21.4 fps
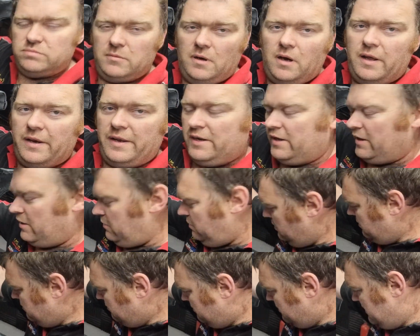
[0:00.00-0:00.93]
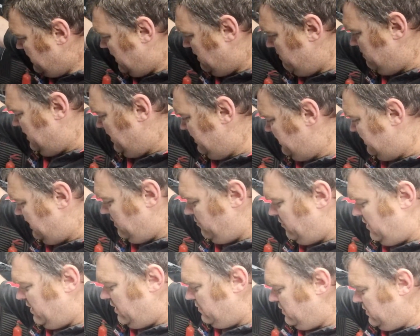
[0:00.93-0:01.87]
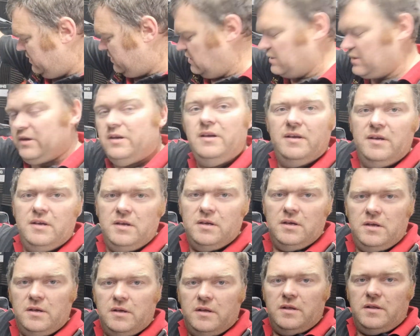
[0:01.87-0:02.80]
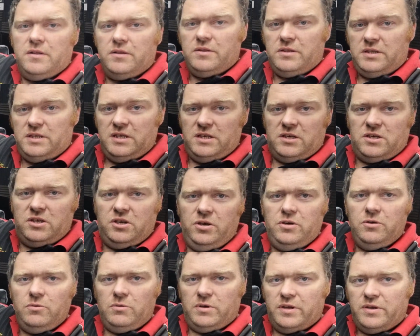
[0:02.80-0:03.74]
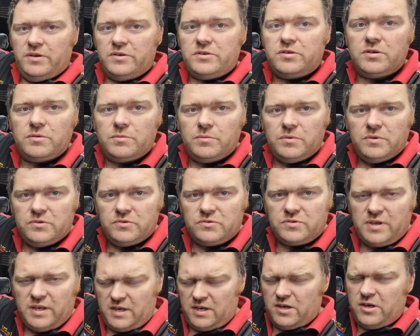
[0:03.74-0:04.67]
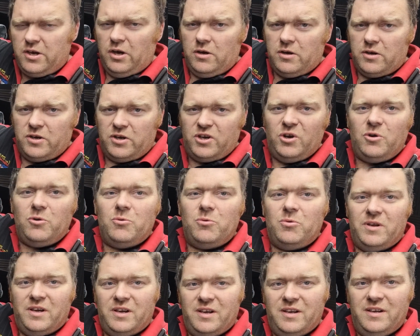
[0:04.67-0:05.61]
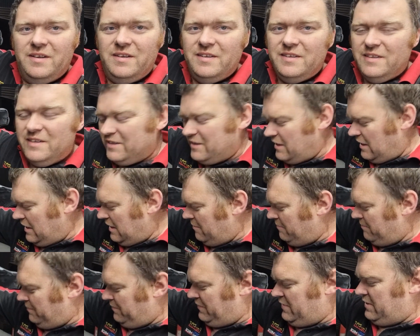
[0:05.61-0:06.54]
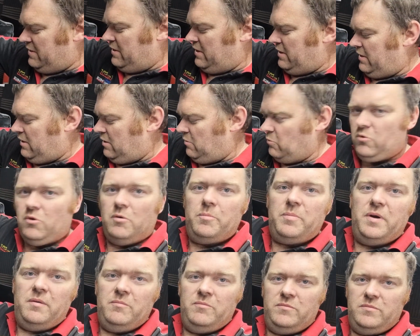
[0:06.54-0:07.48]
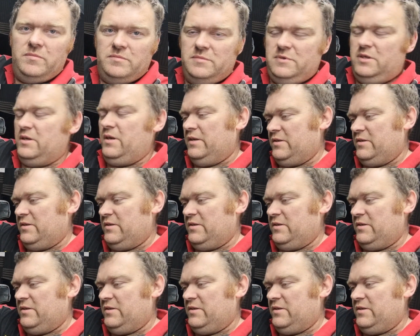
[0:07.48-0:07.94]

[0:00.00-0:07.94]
I don't know, 10 minutes in, we noticed that the coolant was getting cooler, and our water pump is